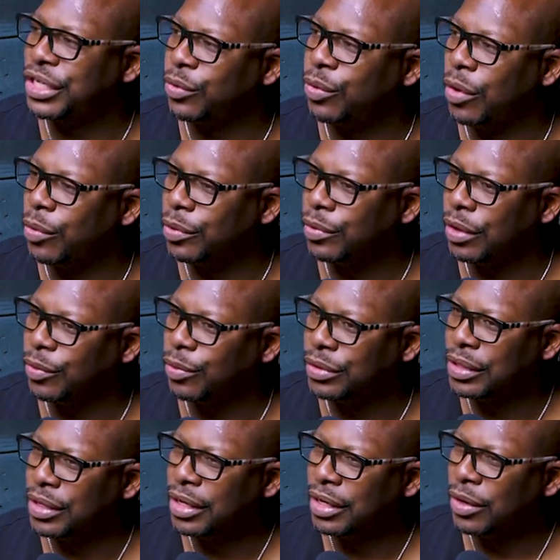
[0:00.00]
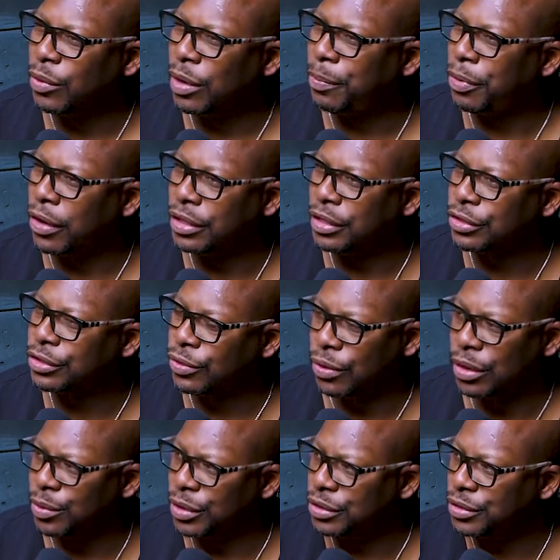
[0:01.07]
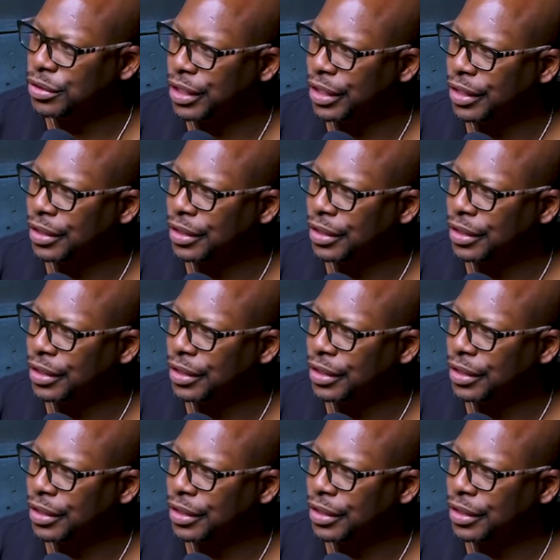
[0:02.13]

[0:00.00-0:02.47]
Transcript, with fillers: what what What part of your story was you sharing?